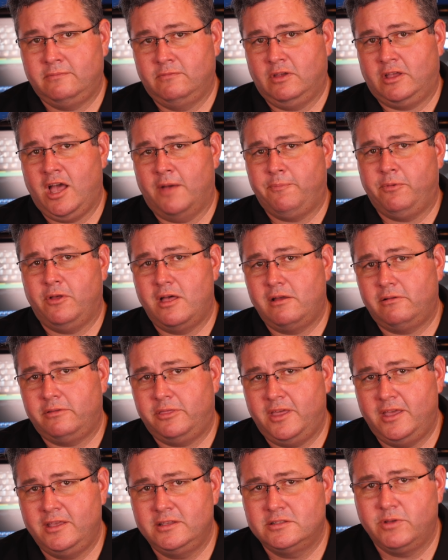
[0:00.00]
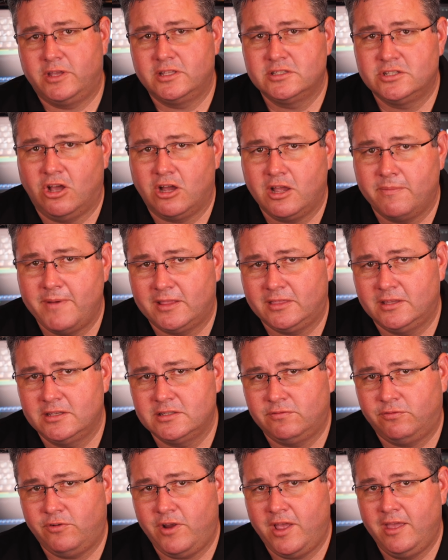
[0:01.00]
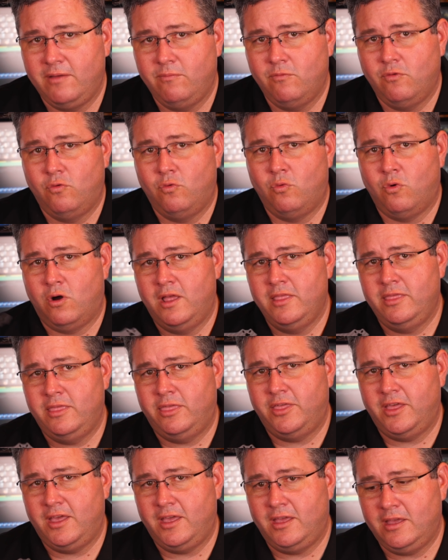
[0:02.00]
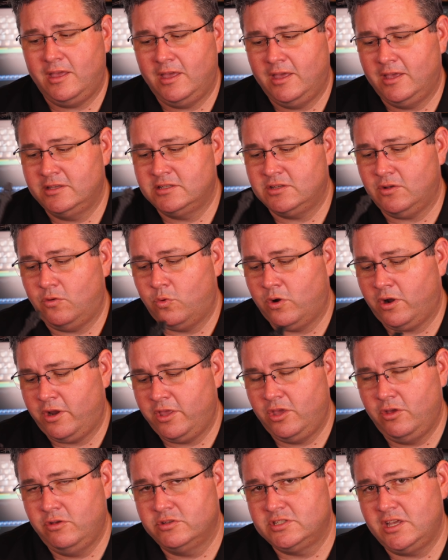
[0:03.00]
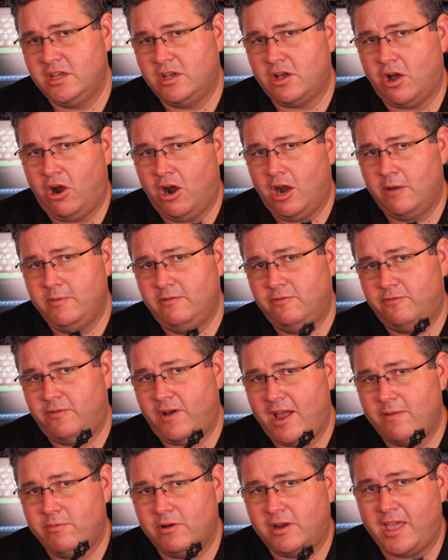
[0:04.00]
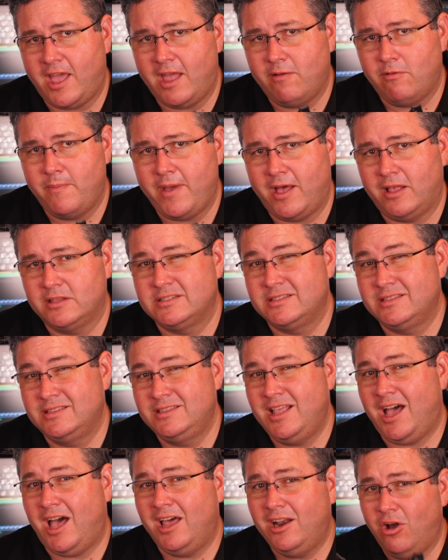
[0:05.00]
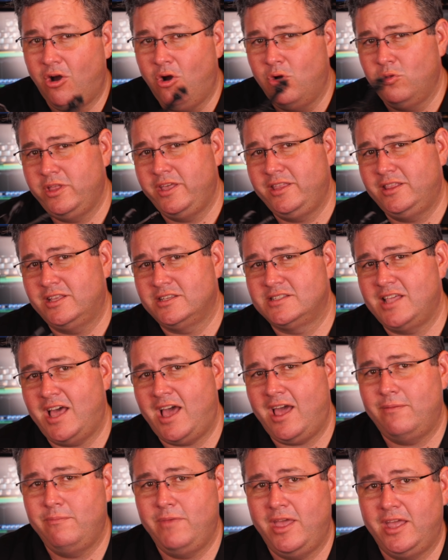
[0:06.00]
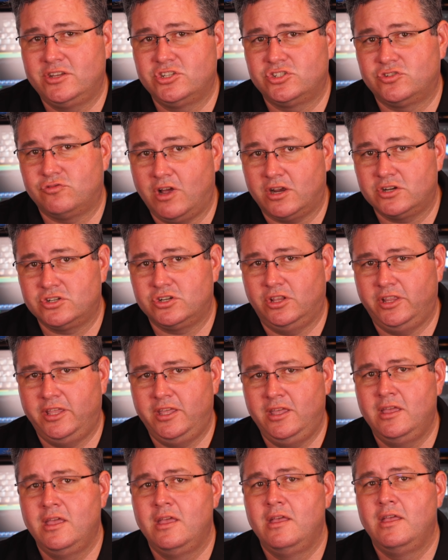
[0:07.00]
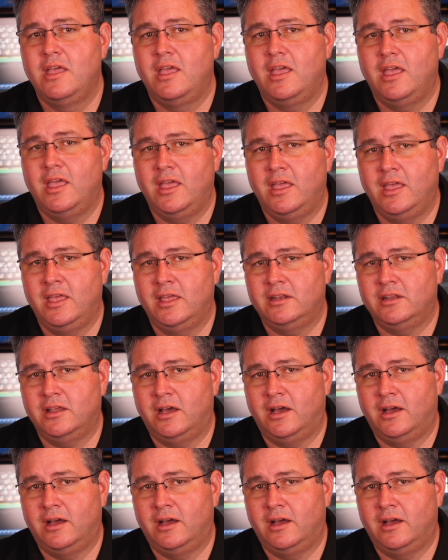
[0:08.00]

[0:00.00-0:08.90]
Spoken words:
A couple other things we can talk about this frame. One thing is we're using carbon fiber camera mounts. Not only does that make structurally, it